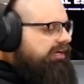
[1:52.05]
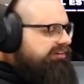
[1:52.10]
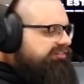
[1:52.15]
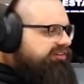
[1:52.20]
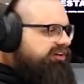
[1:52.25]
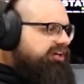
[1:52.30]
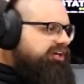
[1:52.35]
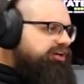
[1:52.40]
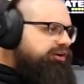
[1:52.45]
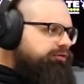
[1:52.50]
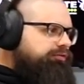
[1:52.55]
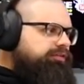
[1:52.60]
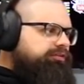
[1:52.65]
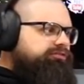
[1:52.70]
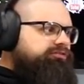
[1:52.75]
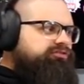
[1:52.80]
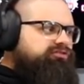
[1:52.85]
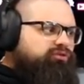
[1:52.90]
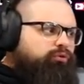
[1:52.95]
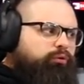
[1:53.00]
to hear the
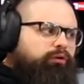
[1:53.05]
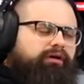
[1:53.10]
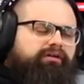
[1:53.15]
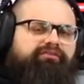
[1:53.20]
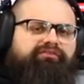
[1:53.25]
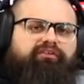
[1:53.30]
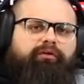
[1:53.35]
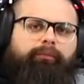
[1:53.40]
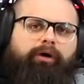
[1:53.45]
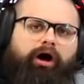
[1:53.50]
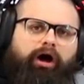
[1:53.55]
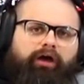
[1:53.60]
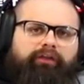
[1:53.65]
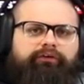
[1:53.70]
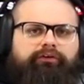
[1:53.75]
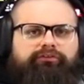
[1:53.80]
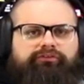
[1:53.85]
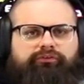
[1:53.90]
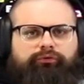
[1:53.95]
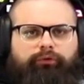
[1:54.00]
story from
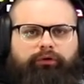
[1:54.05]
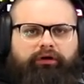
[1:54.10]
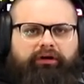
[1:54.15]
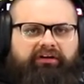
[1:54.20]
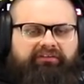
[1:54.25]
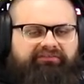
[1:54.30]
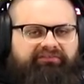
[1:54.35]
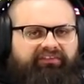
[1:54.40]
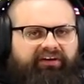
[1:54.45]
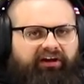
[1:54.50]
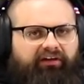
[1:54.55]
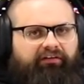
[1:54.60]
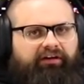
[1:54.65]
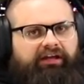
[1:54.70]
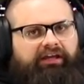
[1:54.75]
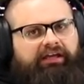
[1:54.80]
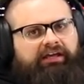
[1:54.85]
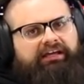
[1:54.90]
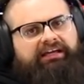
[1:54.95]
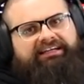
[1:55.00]
others who are in a
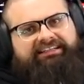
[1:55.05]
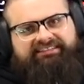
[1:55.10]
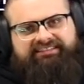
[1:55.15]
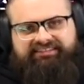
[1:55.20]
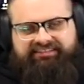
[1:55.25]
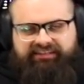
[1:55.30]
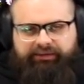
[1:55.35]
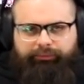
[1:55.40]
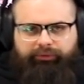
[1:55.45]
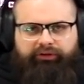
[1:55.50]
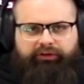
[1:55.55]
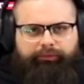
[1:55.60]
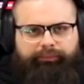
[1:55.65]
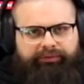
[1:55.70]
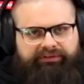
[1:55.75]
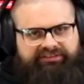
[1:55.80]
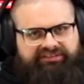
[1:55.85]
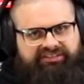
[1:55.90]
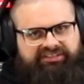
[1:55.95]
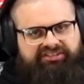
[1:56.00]
very similar
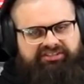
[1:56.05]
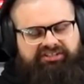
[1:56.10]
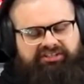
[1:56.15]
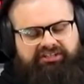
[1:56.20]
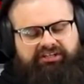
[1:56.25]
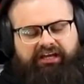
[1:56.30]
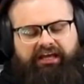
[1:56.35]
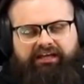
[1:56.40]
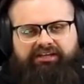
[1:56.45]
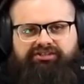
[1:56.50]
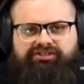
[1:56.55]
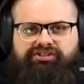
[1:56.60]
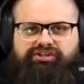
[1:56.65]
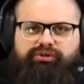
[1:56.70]
position as